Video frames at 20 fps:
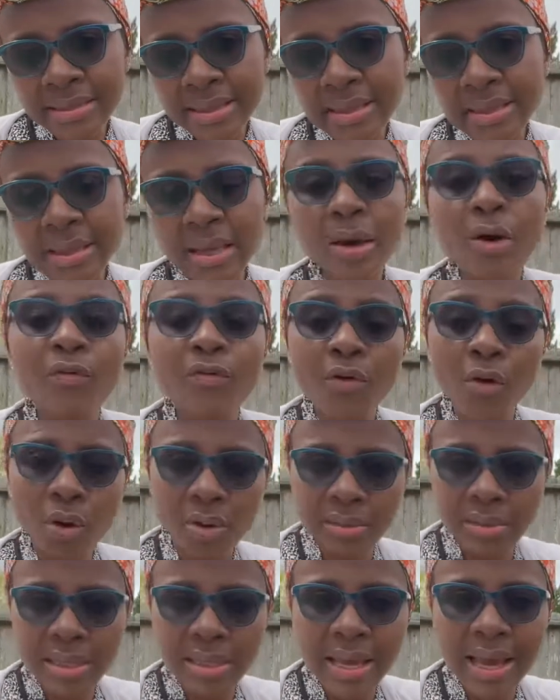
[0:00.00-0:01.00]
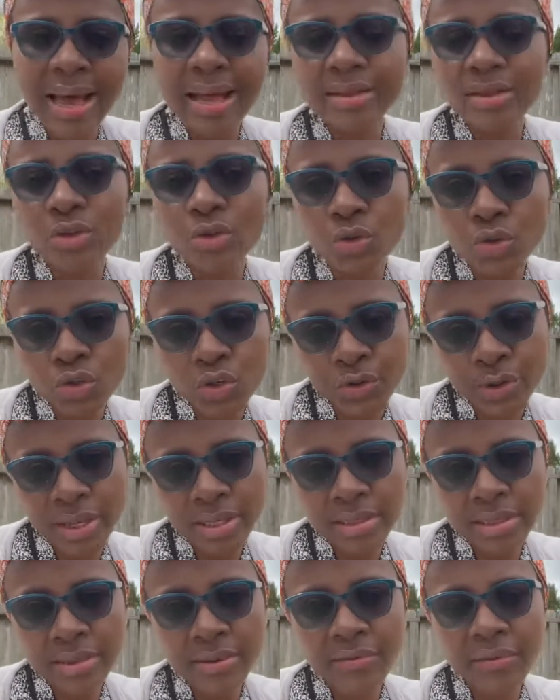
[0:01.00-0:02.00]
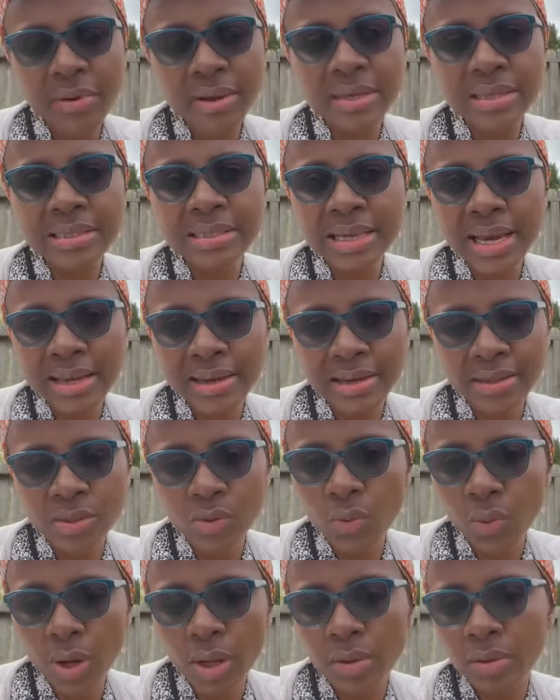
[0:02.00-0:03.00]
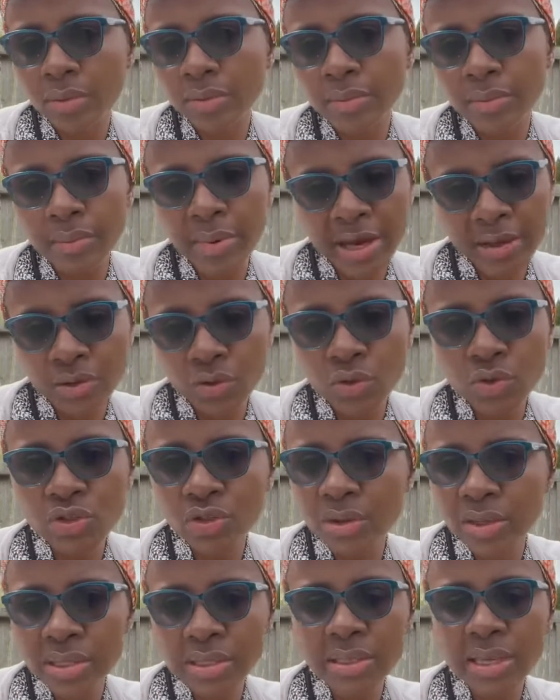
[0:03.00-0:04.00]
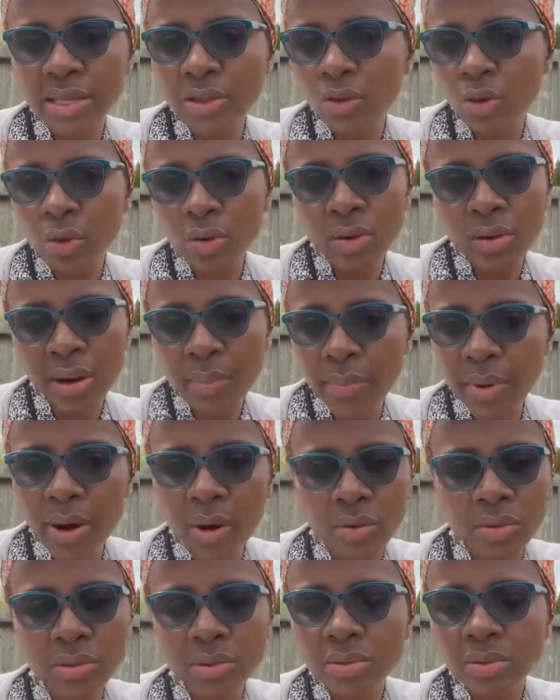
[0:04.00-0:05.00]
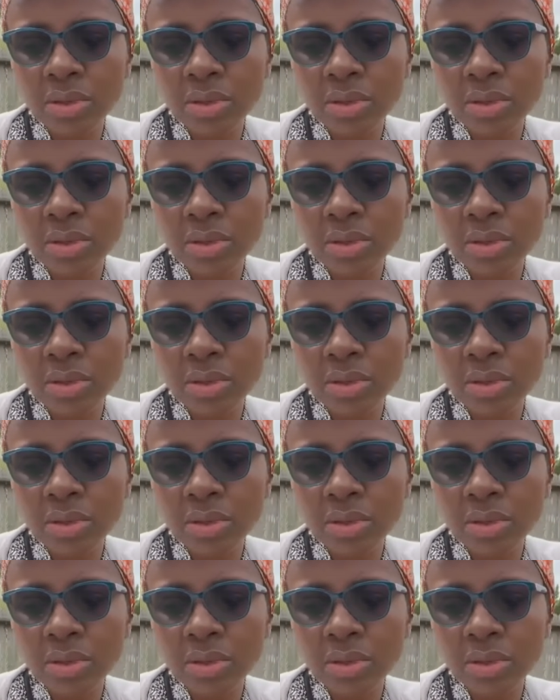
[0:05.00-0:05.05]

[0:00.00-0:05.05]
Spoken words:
and they of course they add nutrients for inside as well. By nutrients I talk about